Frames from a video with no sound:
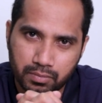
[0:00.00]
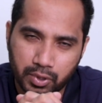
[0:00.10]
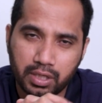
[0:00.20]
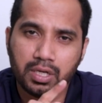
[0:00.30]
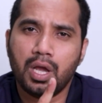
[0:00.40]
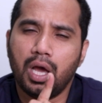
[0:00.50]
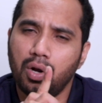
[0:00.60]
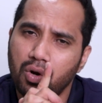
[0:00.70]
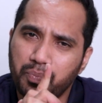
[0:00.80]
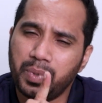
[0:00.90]
right a
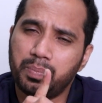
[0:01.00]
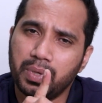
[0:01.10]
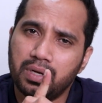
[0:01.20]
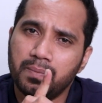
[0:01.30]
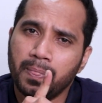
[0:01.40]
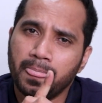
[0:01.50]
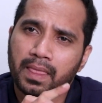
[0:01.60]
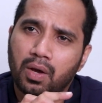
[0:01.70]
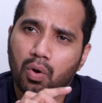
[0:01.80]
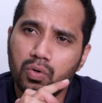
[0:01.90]
lot of people
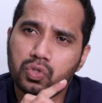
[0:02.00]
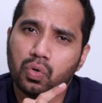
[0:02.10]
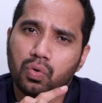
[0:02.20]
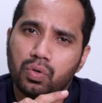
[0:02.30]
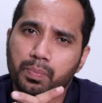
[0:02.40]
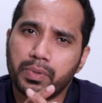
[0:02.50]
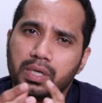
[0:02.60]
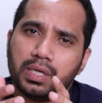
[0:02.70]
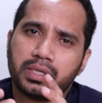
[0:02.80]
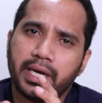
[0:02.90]
also
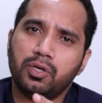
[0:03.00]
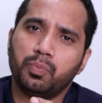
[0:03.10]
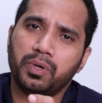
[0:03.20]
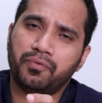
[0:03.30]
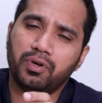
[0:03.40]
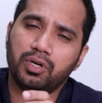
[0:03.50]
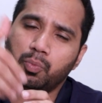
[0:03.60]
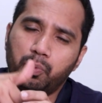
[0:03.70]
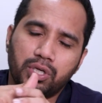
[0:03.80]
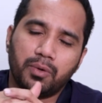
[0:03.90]
try to prefer
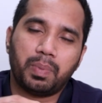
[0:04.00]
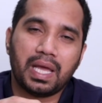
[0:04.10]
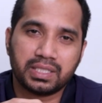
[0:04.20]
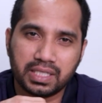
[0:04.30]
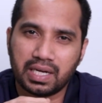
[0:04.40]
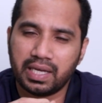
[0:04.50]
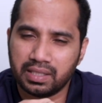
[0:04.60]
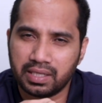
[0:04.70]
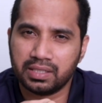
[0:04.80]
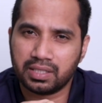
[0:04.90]
to put a plastic
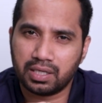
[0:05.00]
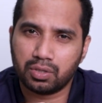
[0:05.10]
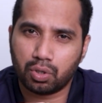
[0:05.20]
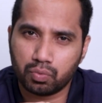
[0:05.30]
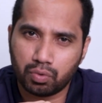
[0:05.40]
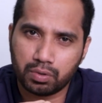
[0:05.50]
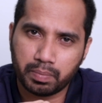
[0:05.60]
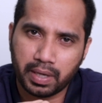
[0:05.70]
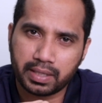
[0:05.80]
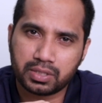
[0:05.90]
liner inside a non-woven
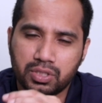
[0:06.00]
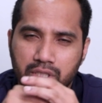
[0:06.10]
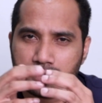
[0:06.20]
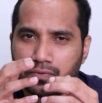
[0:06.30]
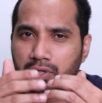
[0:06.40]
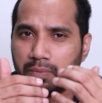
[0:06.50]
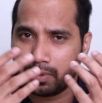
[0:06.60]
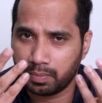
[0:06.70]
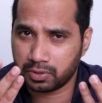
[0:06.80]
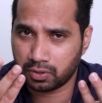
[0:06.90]
bags just for the
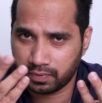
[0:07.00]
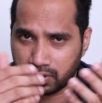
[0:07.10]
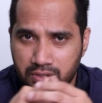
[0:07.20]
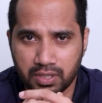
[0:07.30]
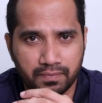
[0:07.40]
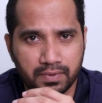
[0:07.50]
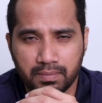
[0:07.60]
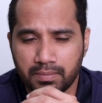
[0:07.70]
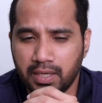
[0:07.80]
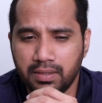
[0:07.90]
purpose of this safety
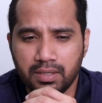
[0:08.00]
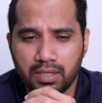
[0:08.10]
right